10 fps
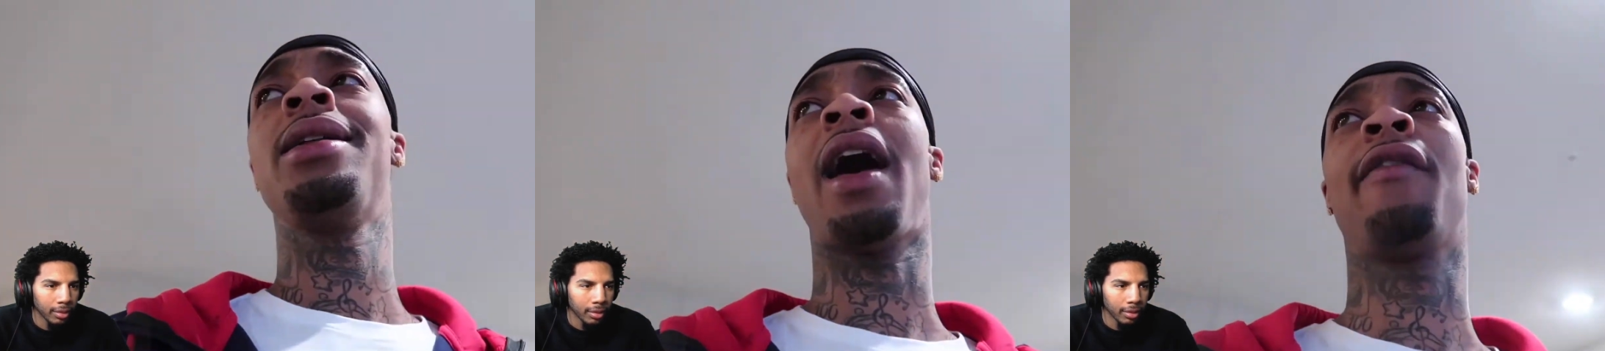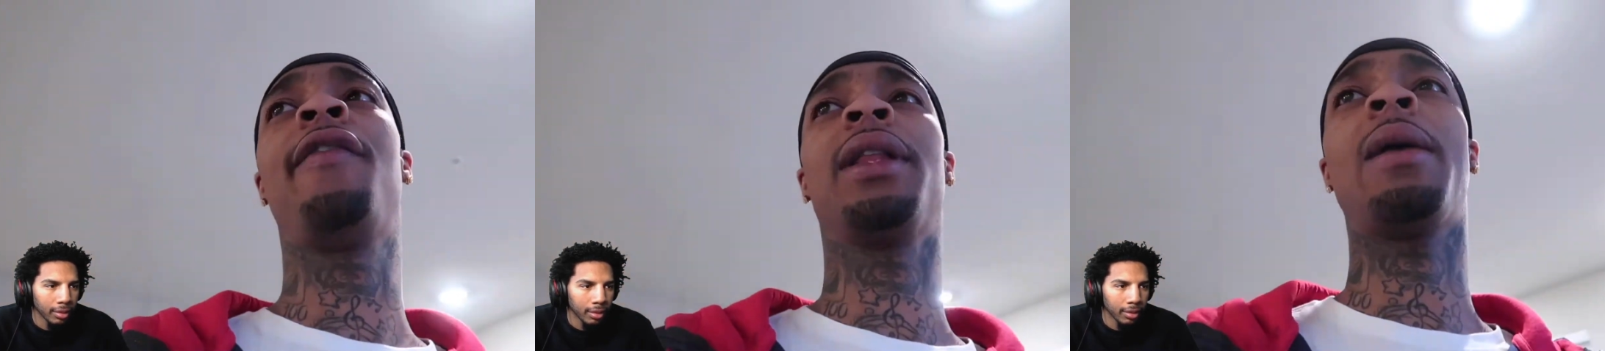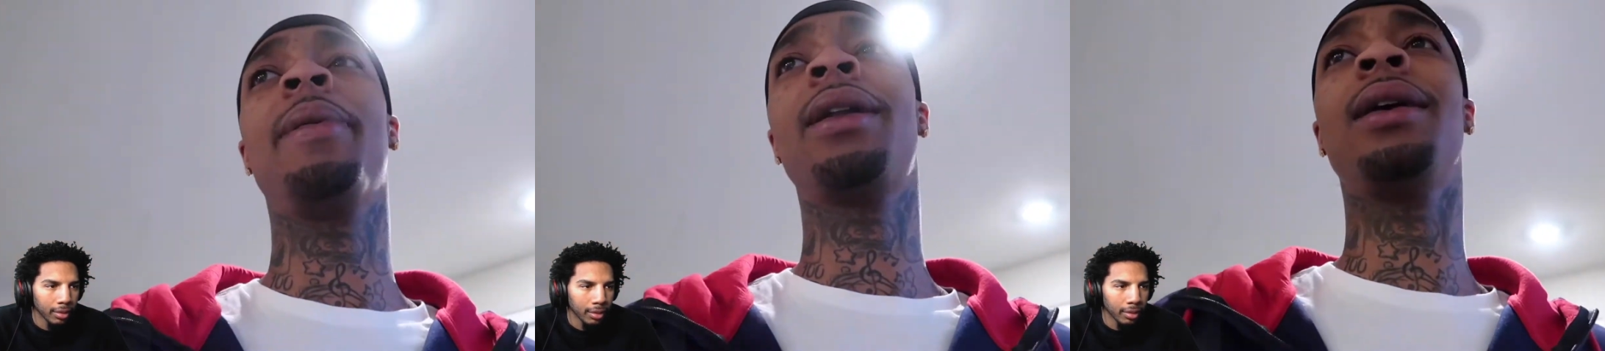Speaker 1: I feel
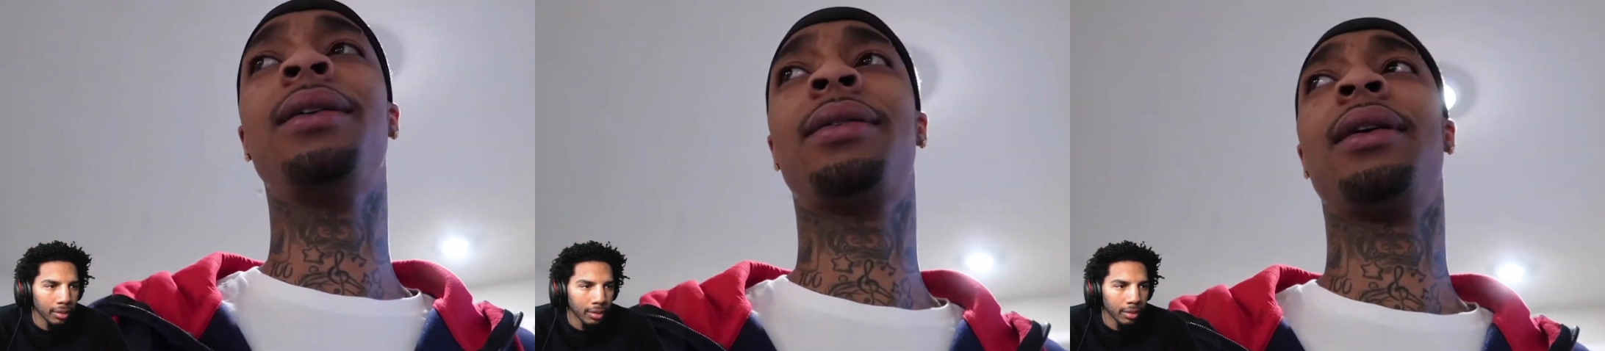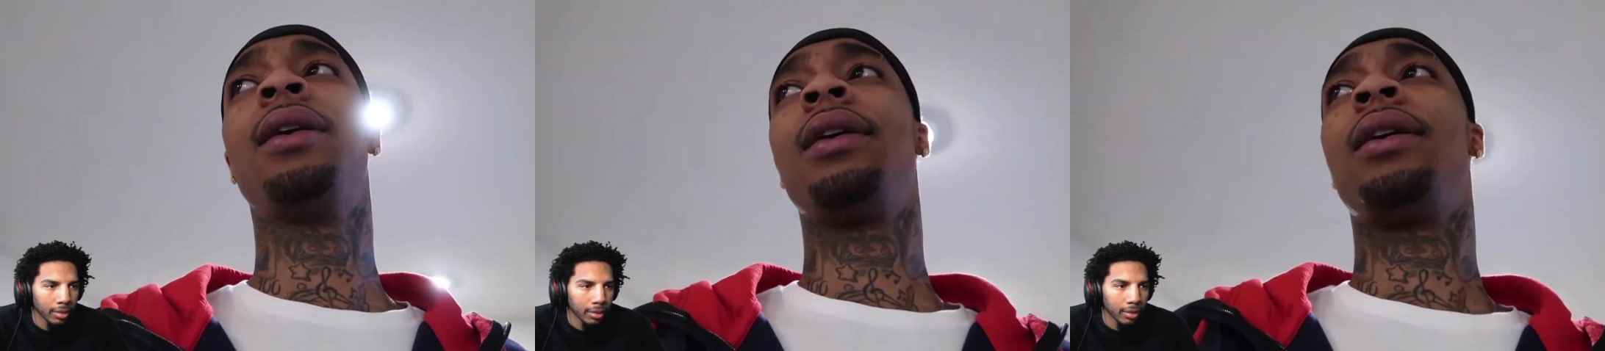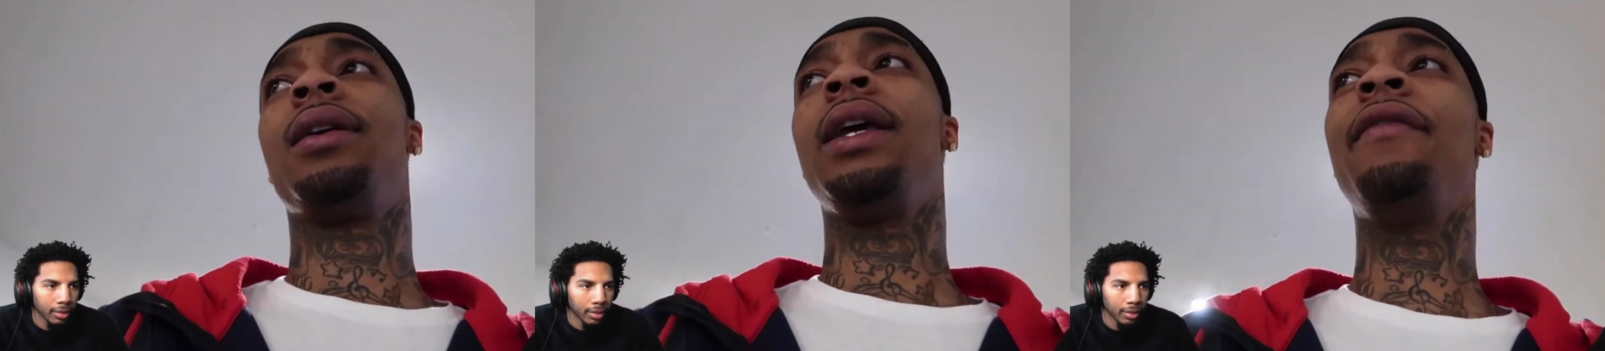like because
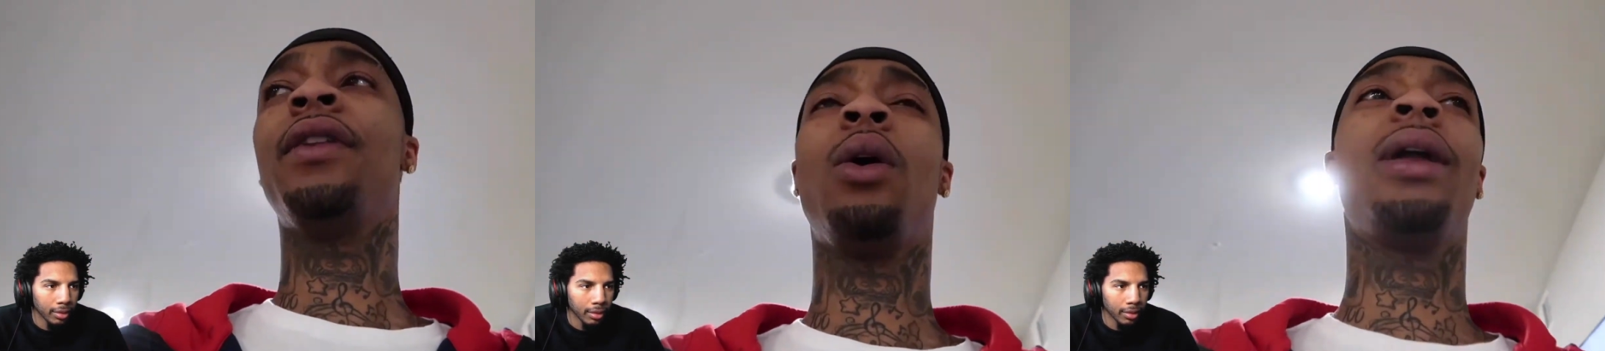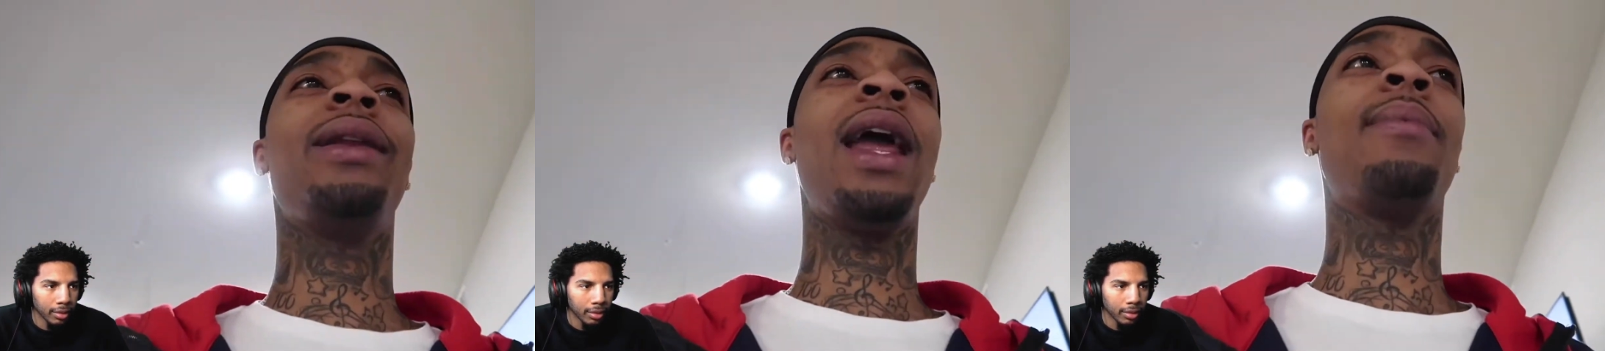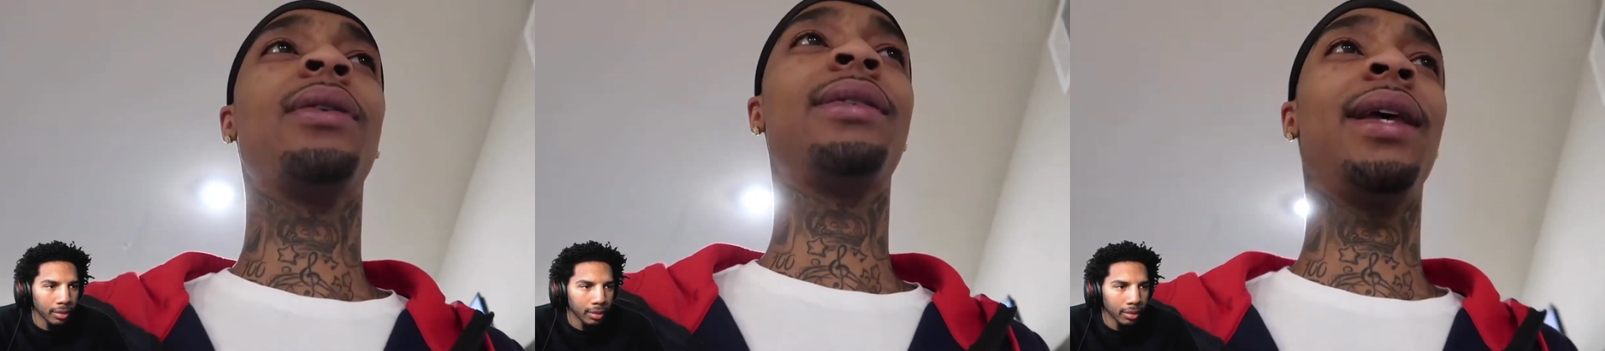even though a
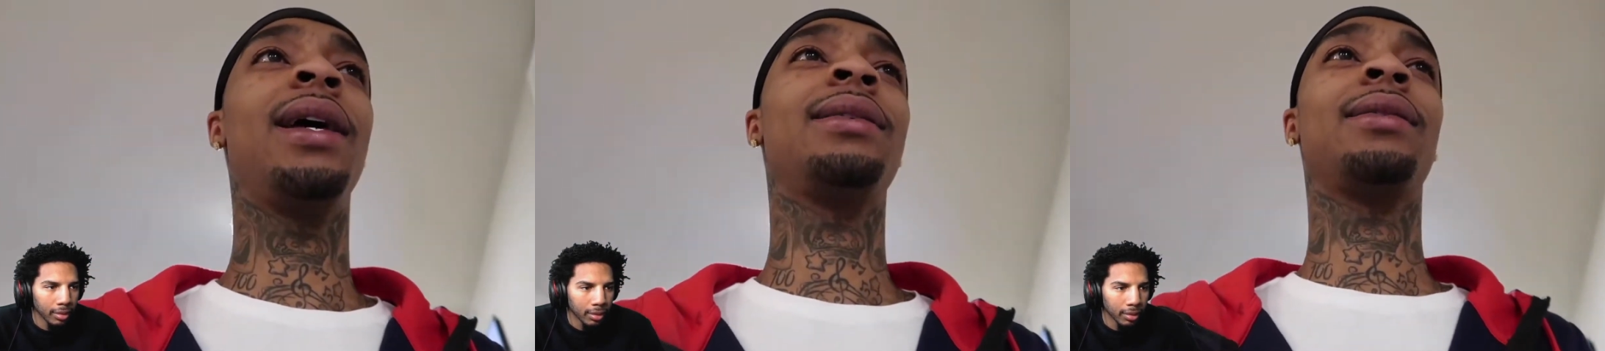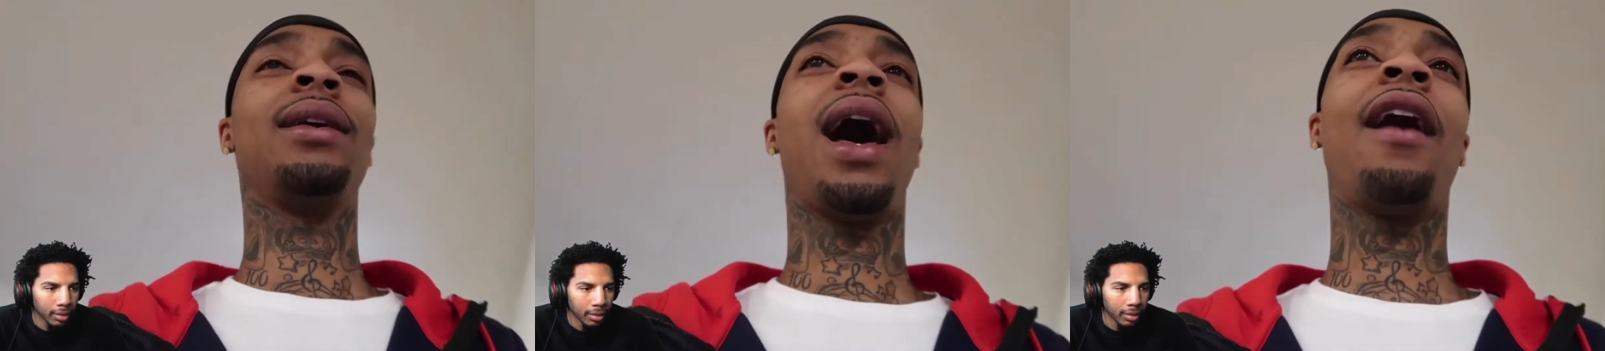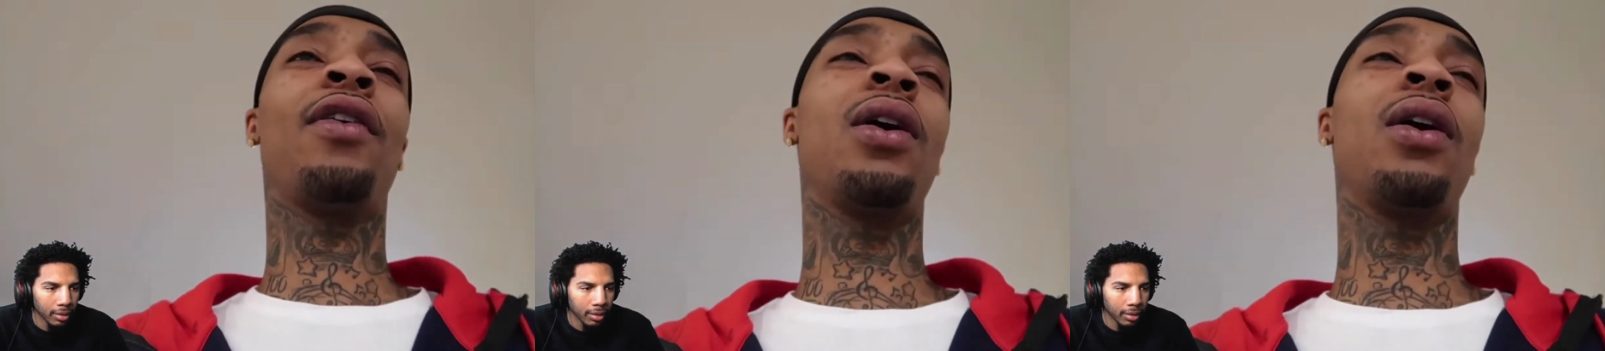neighbor says, I've